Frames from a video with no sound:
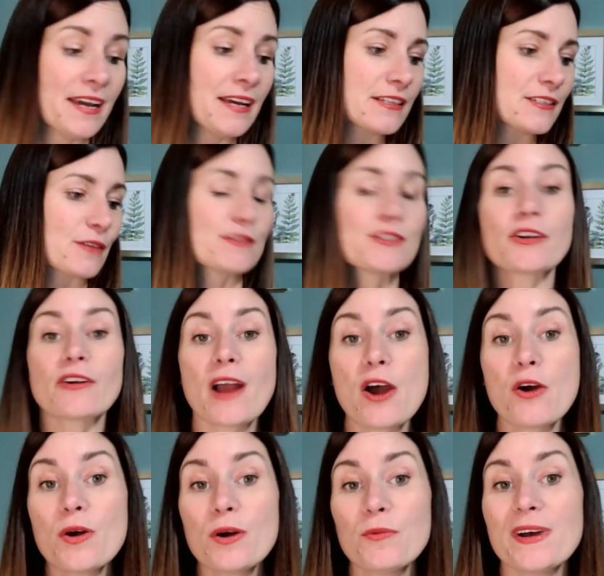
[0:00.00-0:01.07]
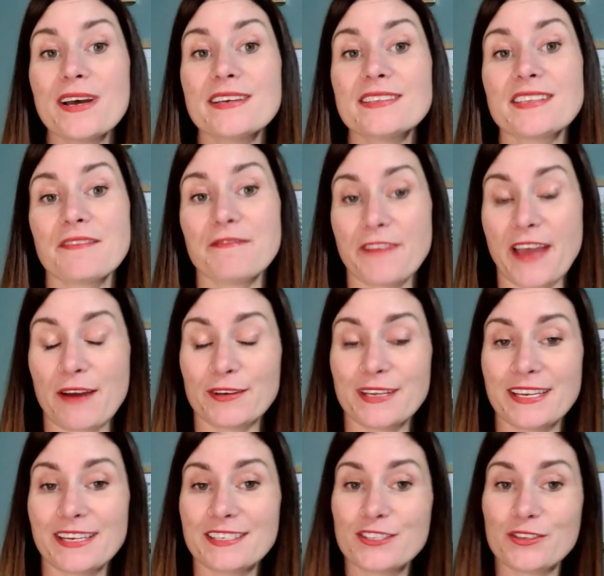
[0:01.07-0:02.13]
So Suro was
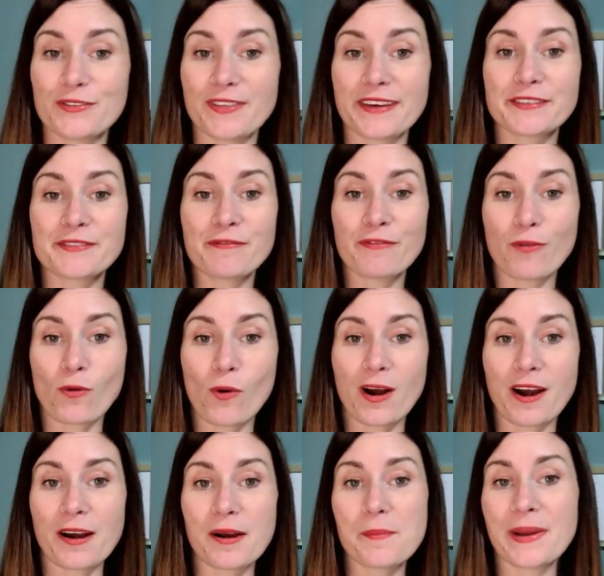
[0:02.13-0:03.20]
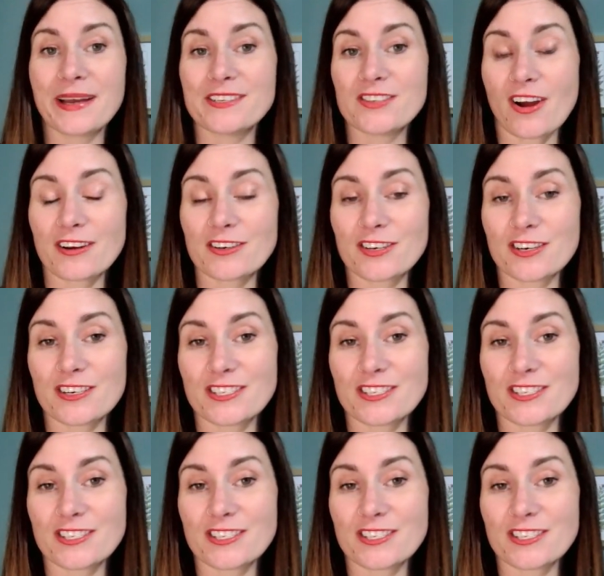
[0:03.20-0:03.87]
founded in 2004 by Dr.